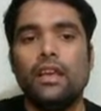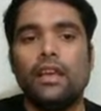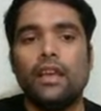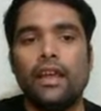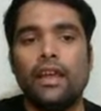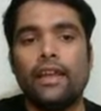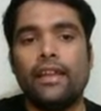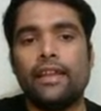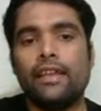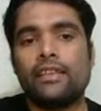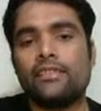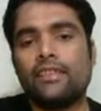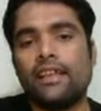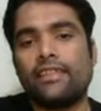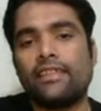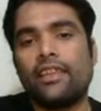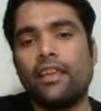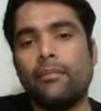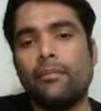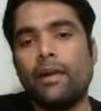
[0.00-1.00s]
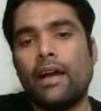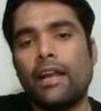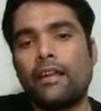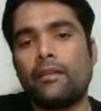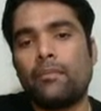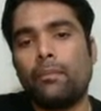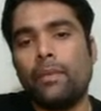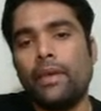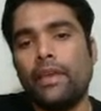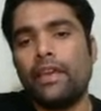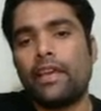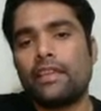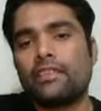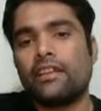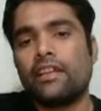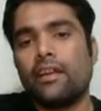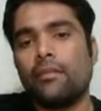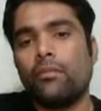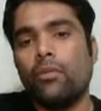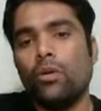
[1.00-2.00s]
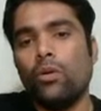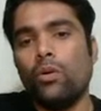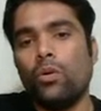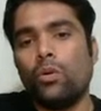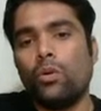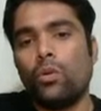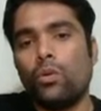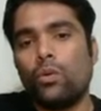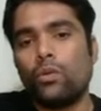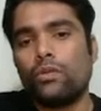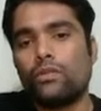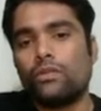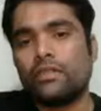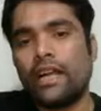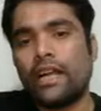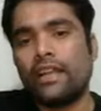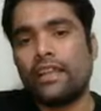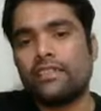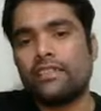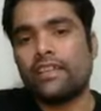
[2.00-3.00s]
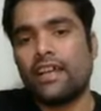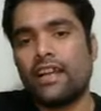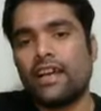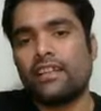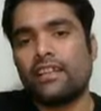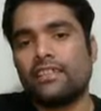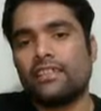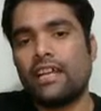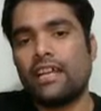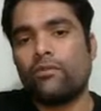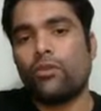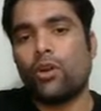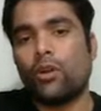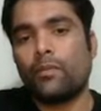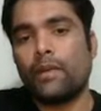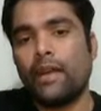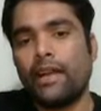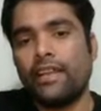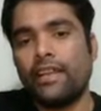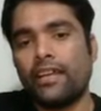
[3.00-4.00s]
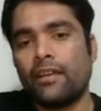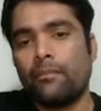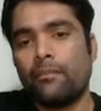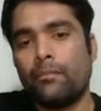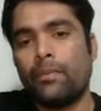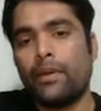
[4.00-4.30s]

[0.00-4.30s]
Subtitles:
It is nothing but BSW. That is none other than what, my dear?